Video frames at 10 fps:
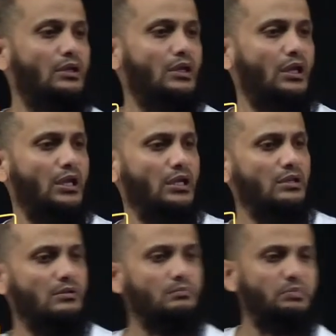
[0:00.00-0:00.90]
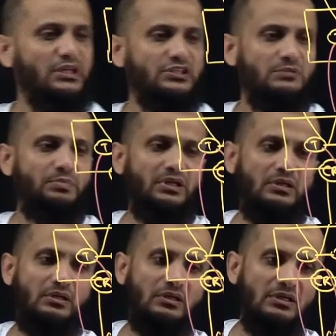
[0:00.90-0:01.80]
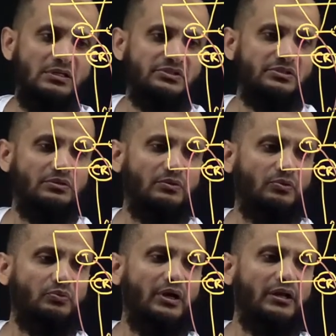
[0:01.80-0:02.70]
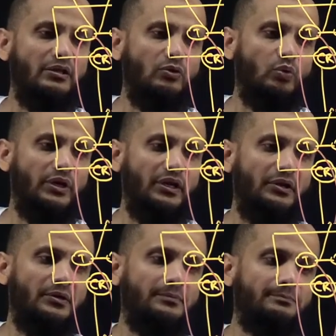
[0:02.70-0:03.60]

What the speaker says: And BGP is running over here.